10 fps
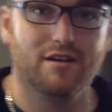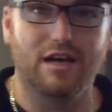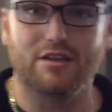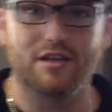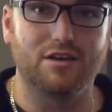
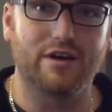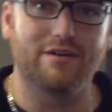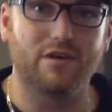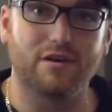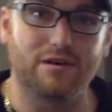And then you
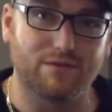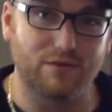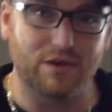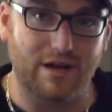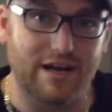have your
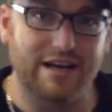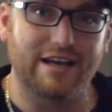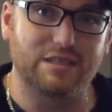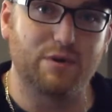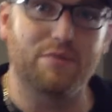
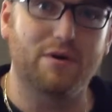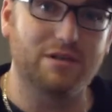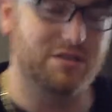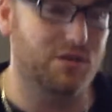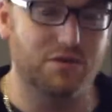hi-hats pretty
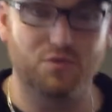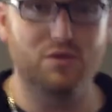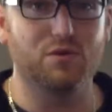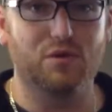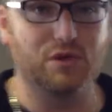much. So it's
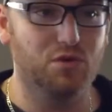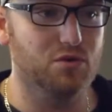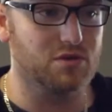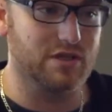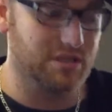really, really cool.
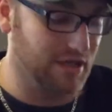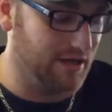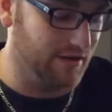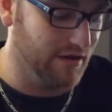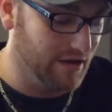So I just kind
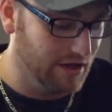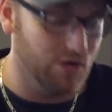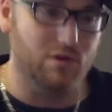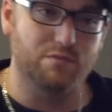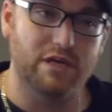of
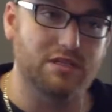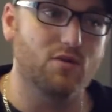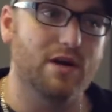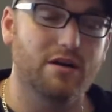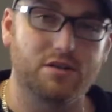was messing
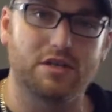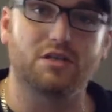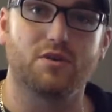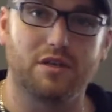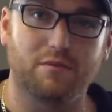around, trying to
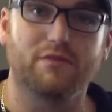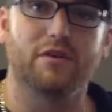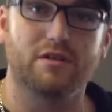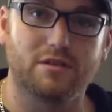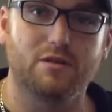strengthen my
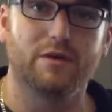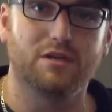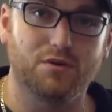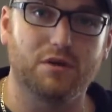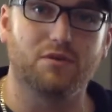fingers a little bit,
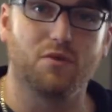doing